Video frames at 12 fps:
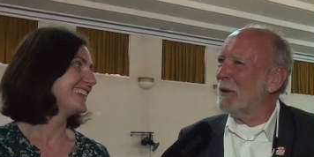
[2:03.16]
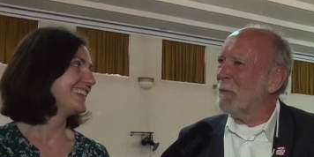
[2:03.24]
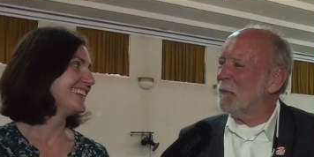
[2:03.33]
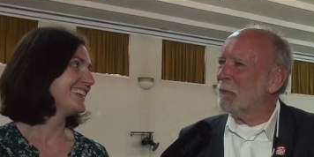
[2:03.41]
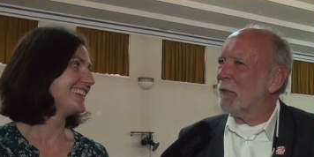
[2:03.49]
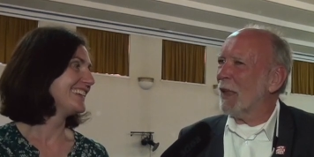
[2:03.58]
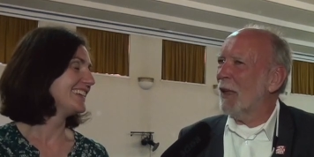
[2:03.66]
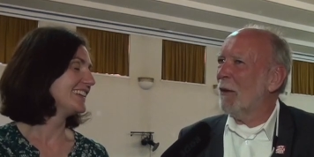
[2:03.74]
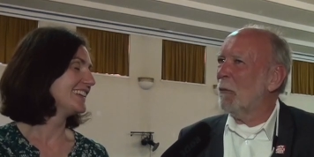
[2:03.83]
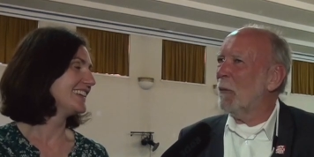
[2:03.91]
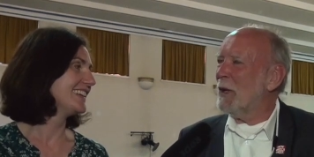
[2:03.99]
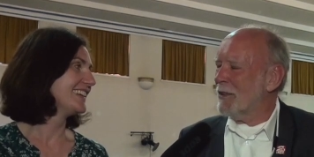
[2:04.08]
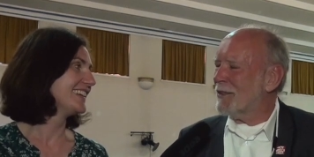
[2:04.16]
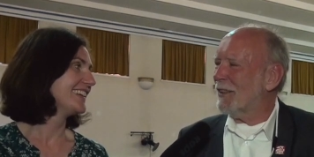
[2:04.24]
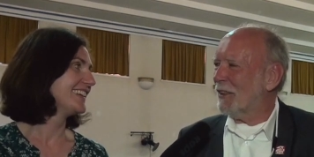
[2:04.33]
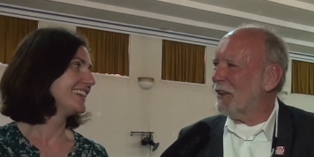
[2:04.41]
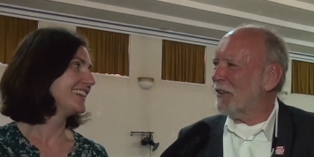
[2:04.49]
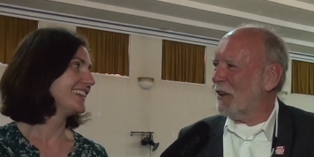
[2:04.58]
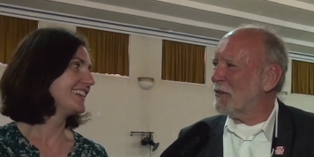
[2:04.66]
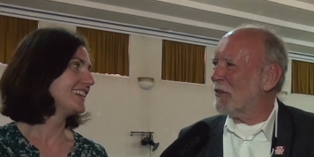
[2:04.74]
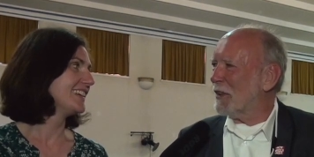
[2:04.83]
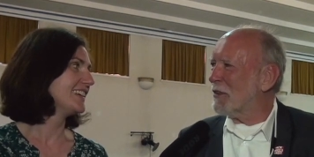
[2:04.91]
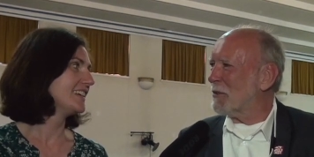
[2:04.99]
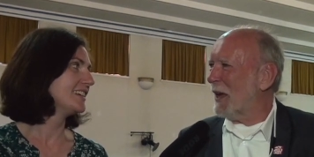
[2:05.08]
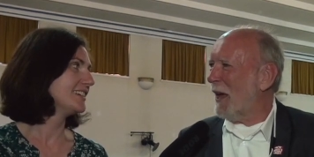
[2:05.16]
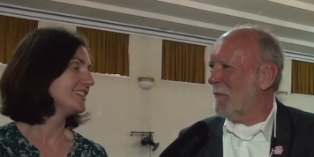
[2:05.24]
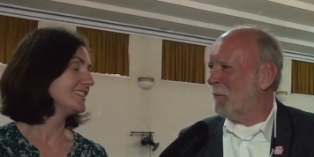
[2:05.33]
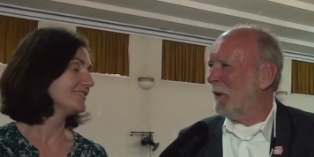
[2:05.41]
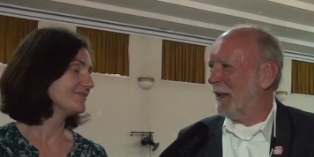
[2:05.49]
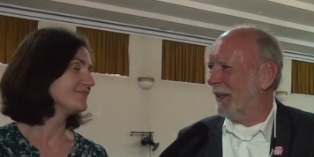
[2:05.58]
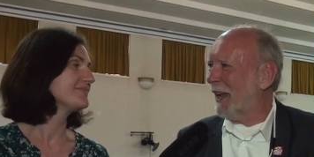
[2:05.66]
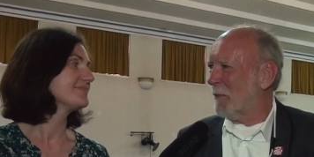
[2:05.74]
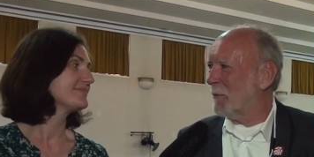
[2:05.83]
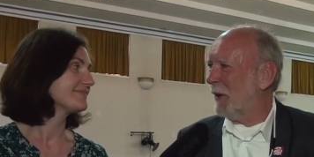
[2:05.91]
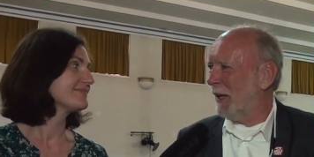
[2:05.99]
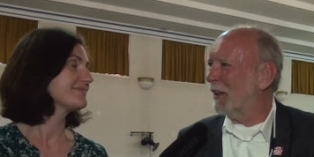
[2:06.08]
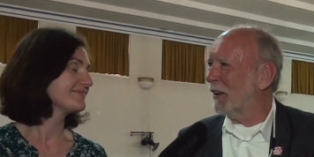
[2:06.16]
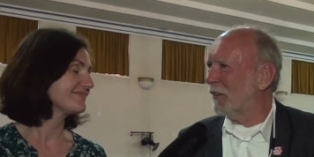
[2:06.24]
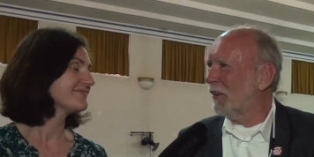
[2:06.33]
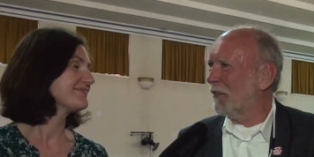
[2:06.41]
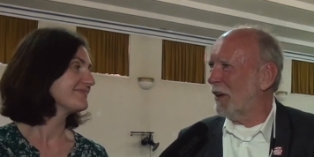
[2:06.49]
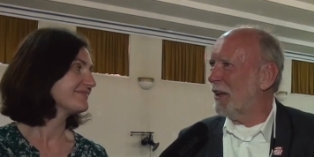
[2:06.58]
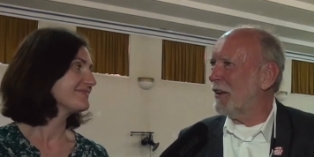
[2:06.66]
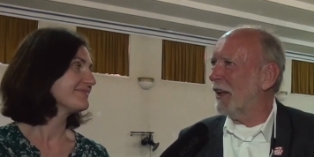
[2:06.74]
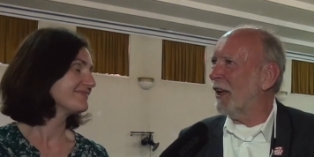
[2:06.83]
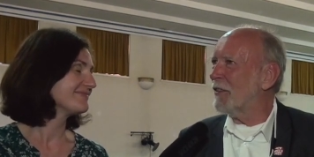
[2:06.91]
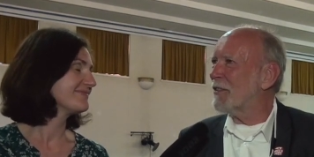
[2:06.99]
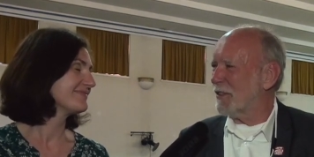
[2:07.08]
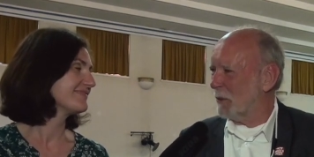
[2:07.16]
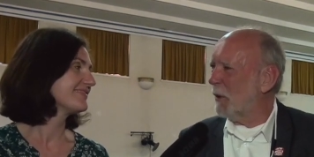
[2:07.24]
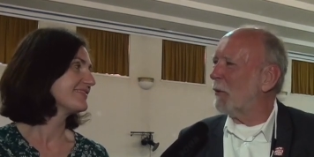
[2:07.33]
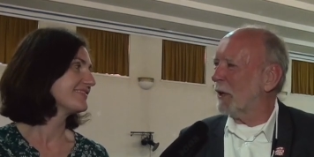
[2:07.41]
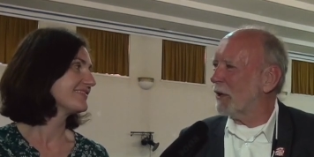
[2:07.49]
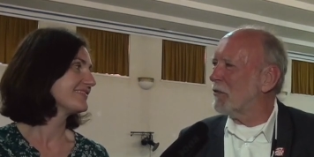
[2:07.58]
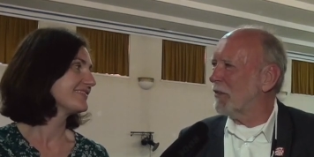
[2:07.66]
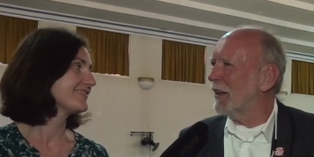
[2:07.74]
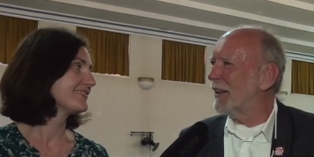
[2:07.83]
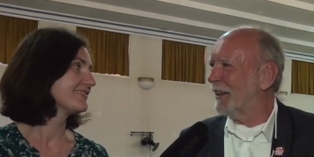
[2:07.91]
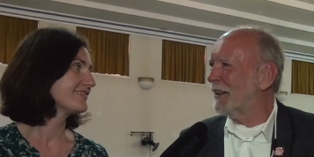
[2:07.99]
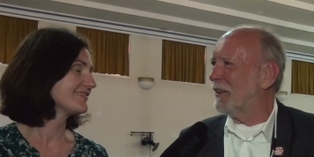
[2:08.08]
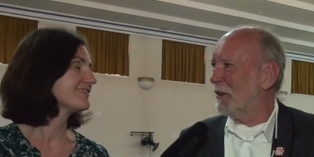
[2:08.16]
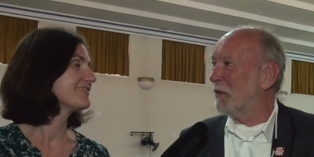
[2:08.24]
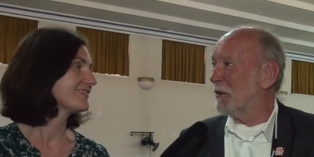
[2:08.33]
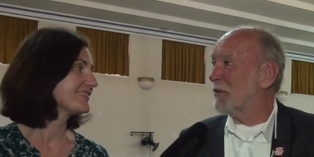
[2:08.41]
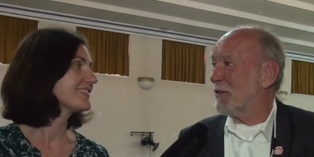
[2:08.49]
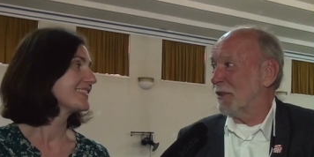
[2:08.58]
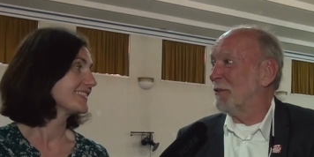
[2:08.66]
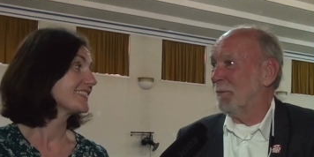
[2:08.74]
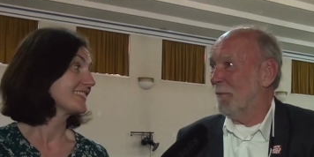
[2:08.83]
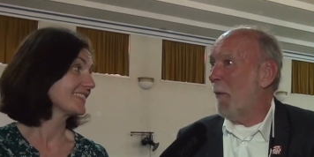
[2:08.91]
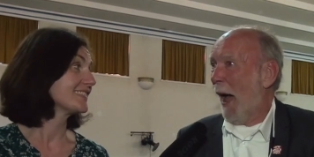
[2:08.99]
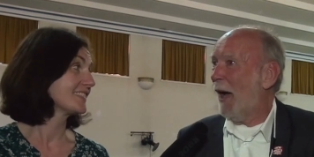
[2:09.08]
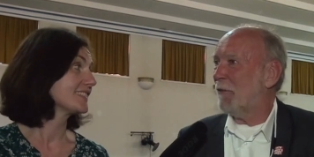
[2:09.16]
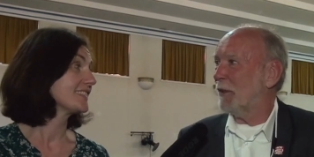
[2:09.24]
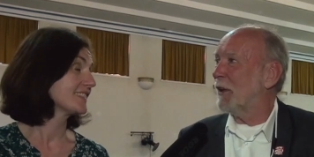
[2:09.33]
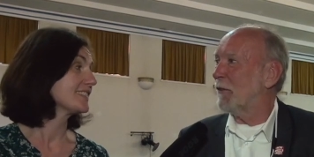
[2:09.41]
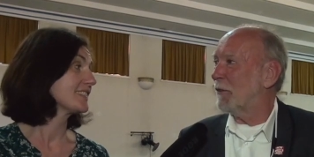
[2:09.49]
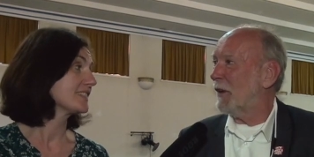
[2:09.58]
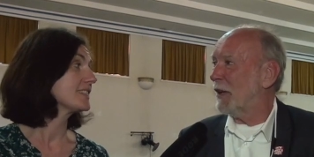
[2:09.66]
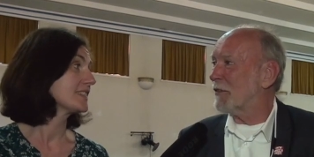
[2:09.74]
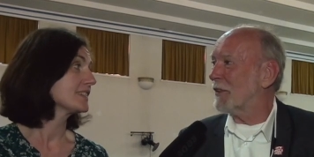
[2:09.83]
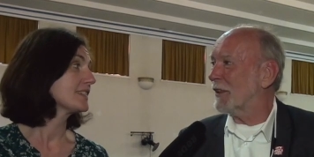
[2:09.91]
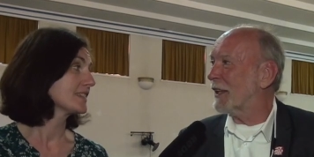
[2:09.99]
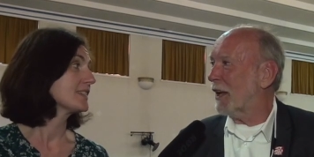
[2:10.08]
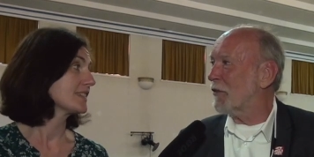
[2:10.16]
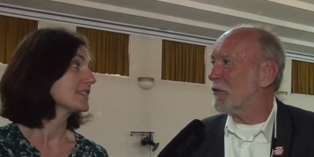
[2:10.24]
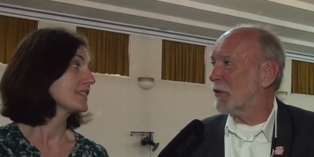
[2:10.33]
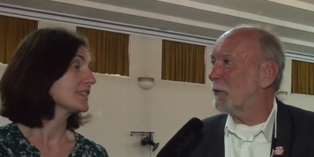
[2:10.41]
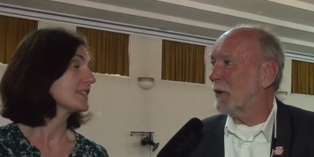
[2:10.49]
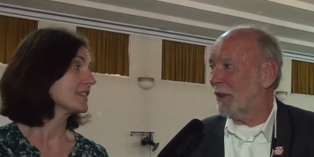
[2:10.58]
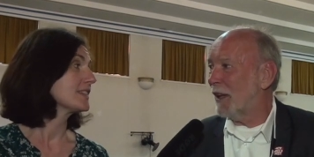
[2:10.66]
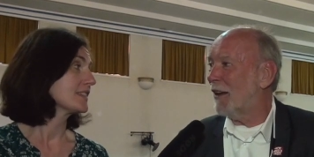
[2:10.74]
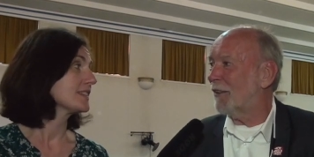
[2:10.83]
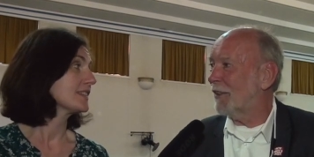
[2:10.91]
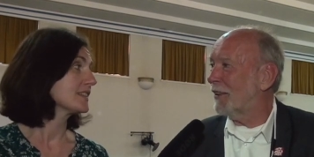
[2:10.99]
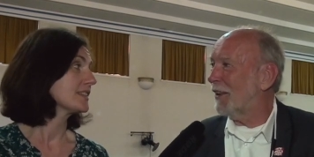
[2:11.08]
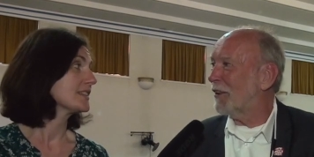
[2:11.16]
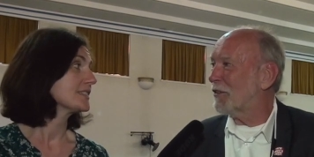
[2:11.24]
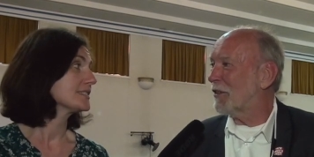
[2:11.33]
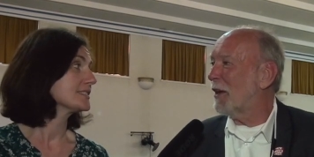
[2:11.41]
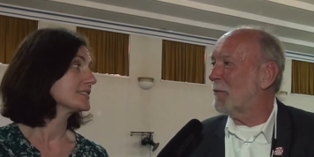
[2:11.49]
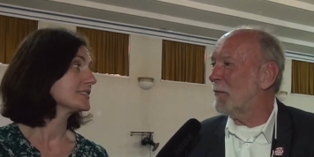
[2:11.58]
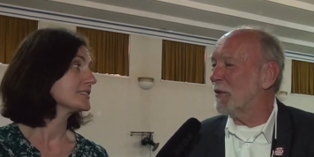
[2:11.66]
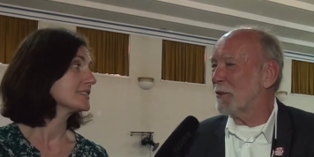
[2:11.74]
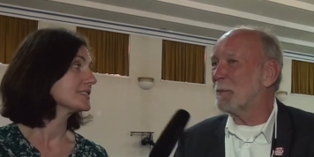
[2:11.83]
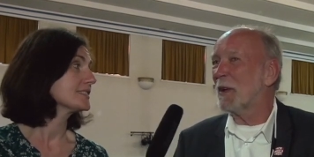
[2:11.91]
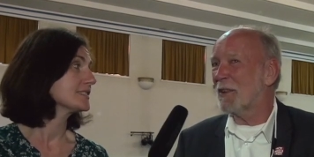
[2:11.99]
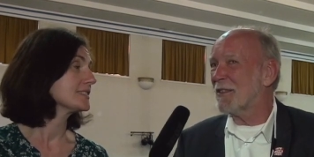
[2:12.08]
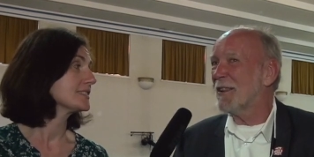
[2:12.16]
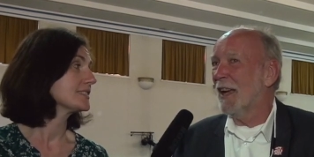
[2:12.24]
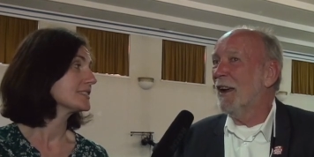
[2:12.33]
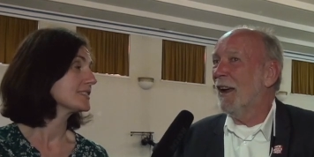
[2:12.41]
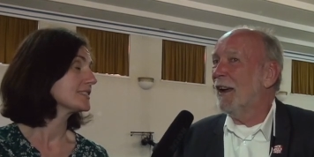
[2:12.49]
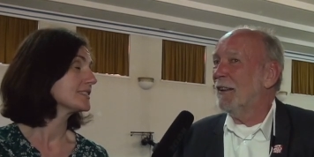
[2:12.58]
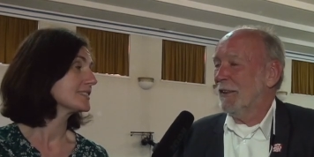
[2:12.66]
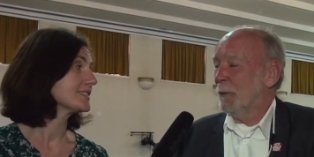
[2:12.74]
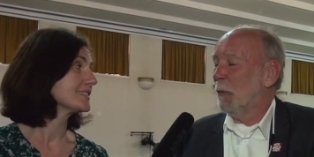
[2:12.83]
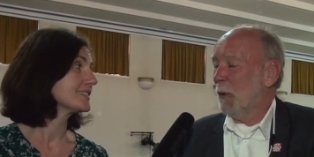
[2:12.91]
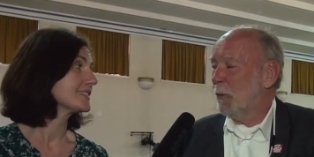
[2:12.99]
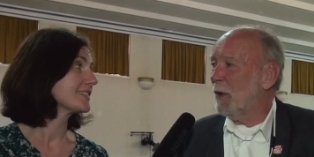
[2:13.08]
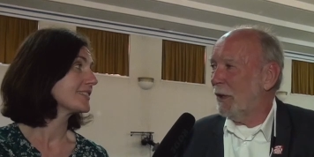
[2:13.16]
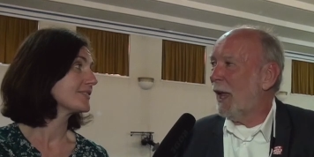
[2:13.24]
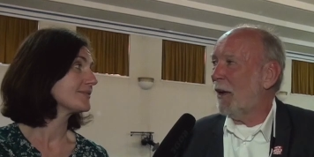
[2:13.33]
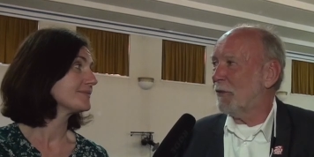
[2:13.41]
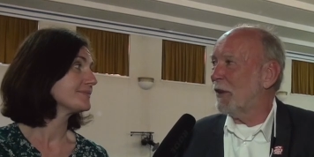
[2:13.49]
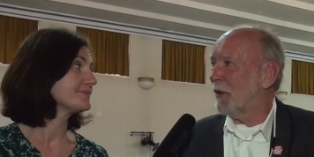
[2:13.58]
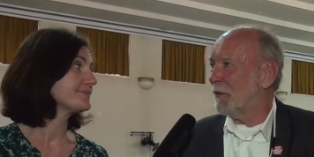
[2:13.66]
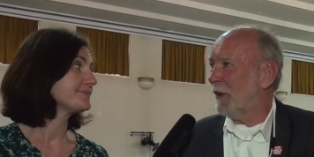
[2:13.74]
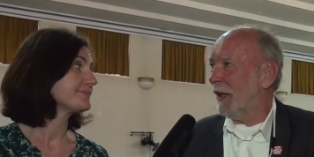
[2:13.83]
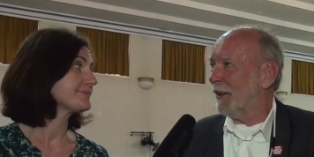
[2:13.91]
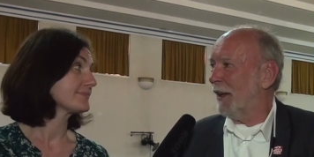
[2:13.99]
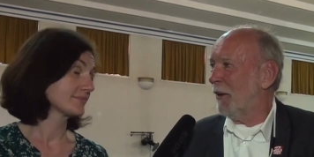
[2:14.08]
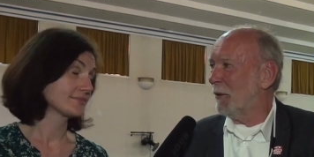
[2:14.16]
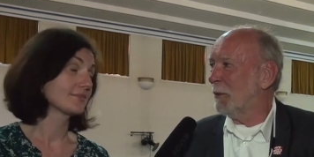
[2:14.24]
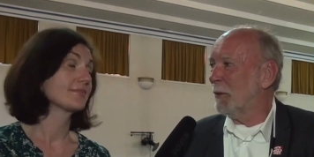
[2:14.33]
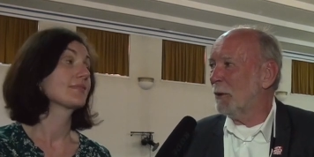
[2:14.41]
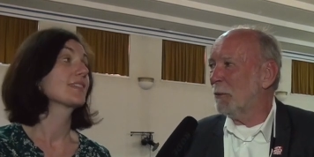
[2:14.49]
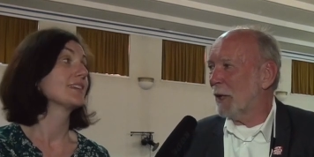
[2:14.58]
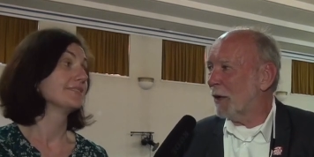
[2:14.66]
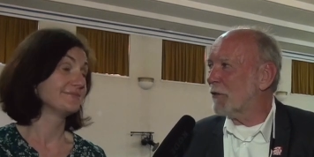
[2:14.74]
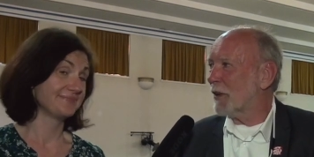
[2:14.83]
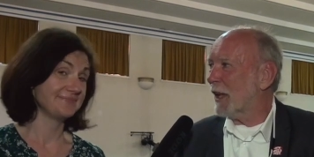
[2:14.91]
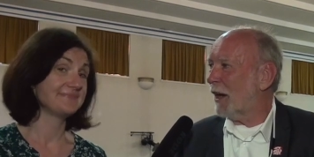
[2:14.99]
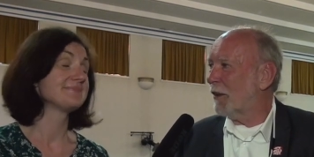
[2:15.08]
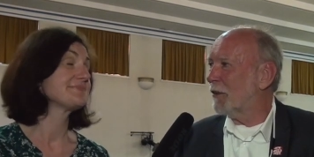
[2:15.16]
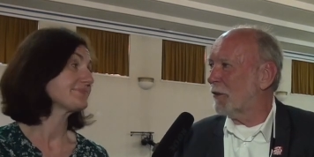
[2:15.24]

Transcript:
Speaker 1: Uh, we need to look at those things we have been campaigning on already and see what we can really do to have an effect on the council with our enlarged numbers because we will have an effect now. We will be able to carry